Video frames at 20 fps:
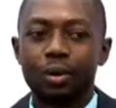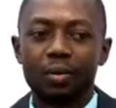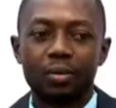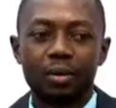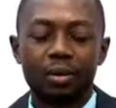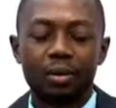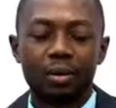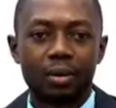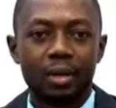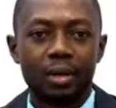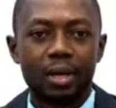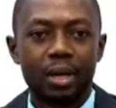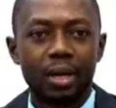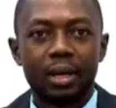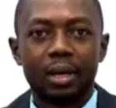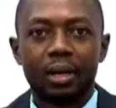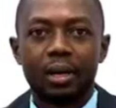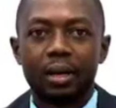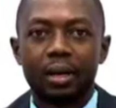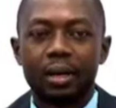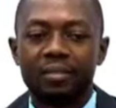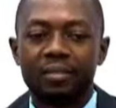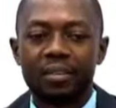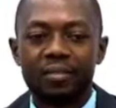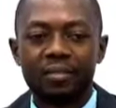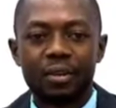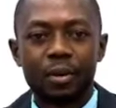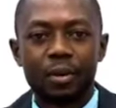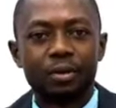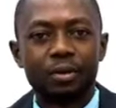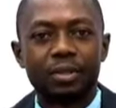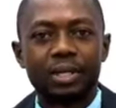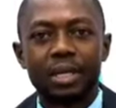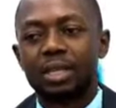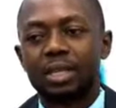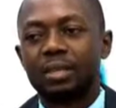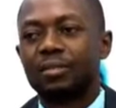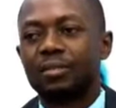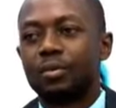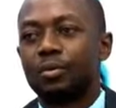of a 15-month
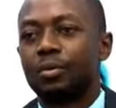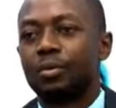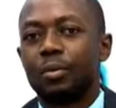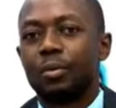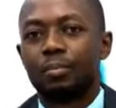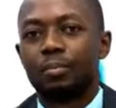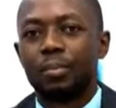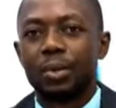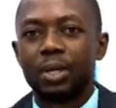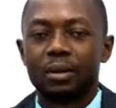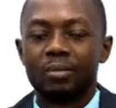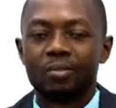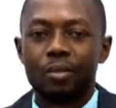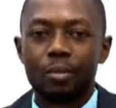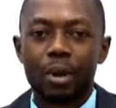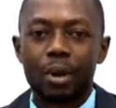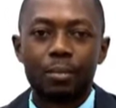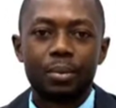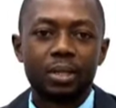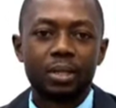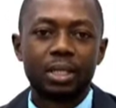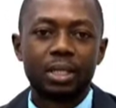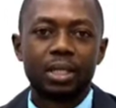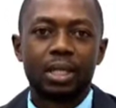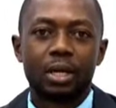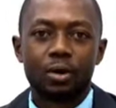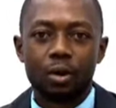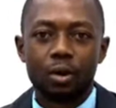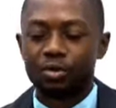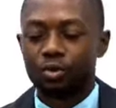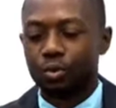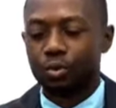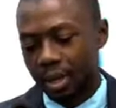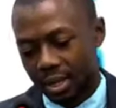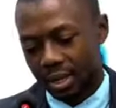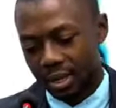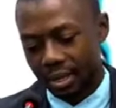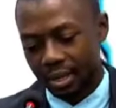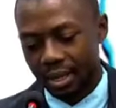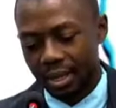sentence for former President Jacob Zuma.
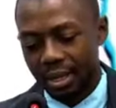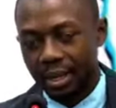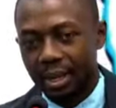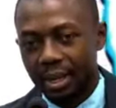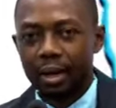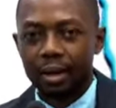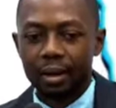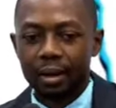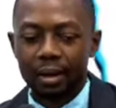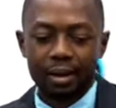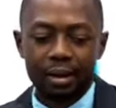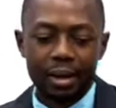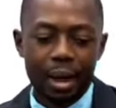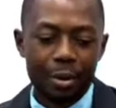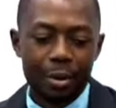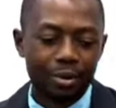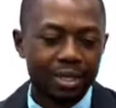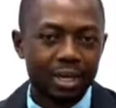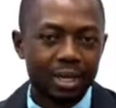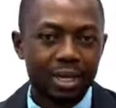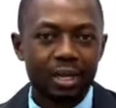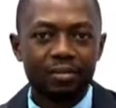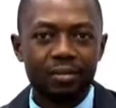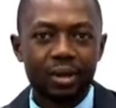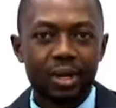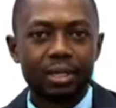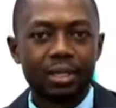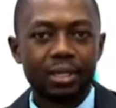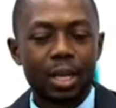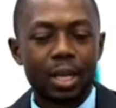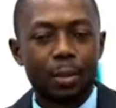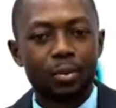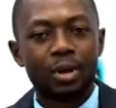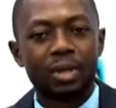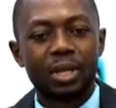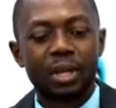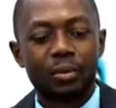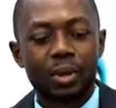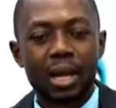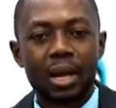I was really very
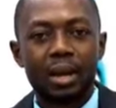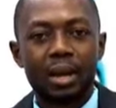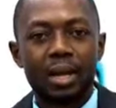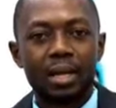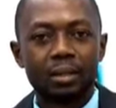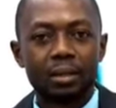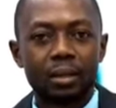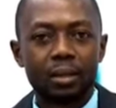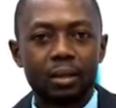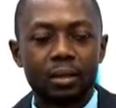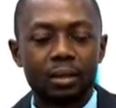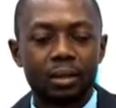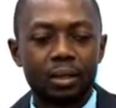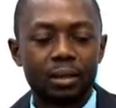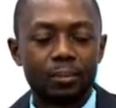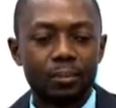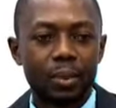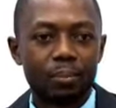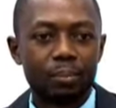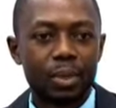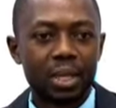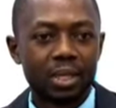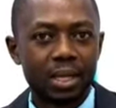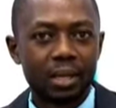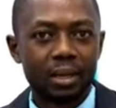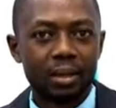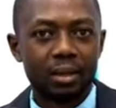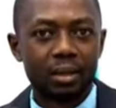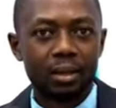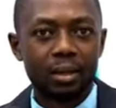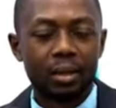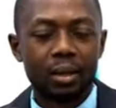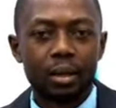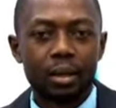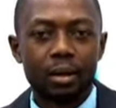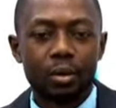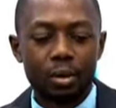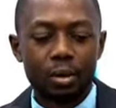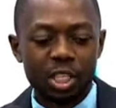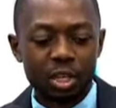disappointed when I learned the president
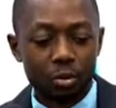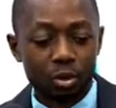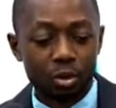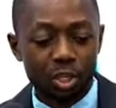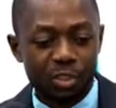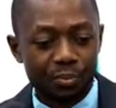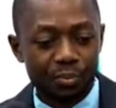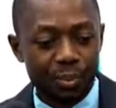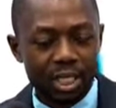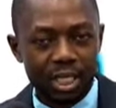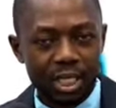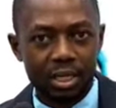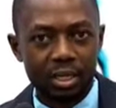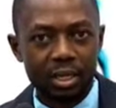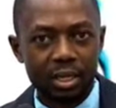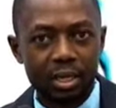on his speech.